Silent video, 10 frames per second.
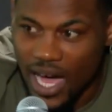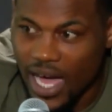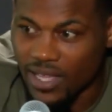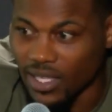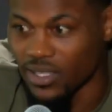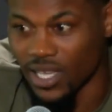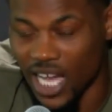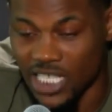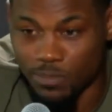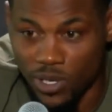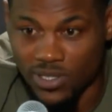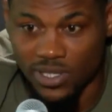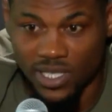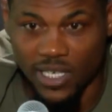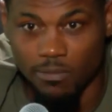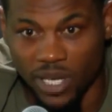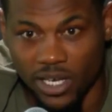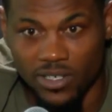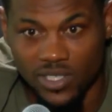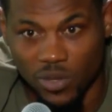I think the guy's personally getting
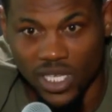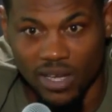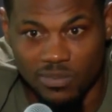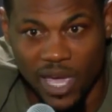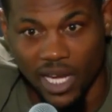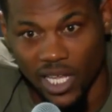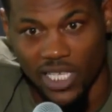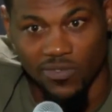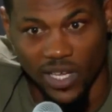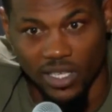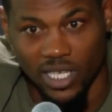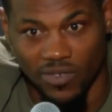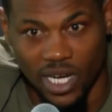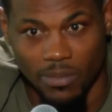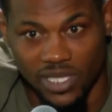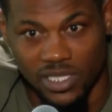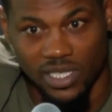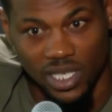better, so when he comes back and he has to fight that tougher competition,